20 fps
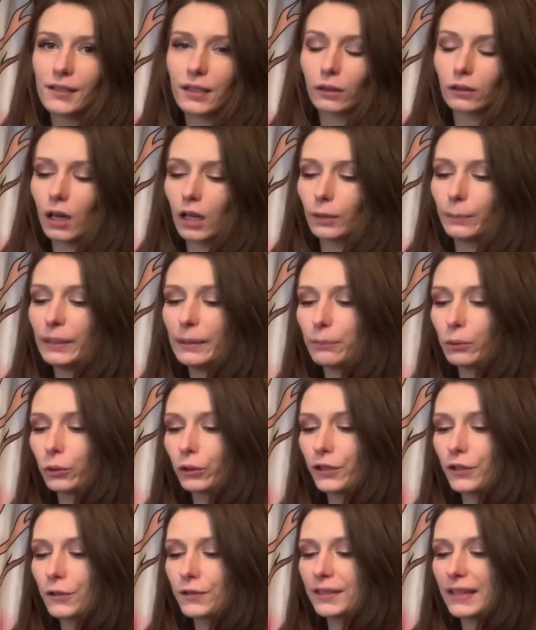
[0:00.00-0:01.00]
A lot of people
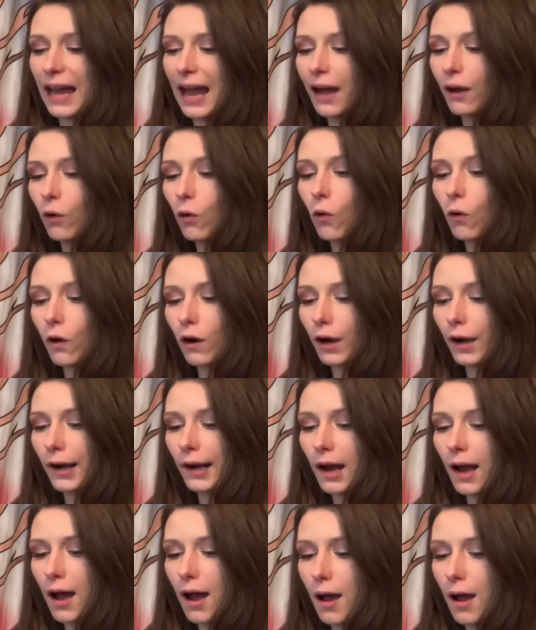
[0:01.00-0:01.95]
will use that, or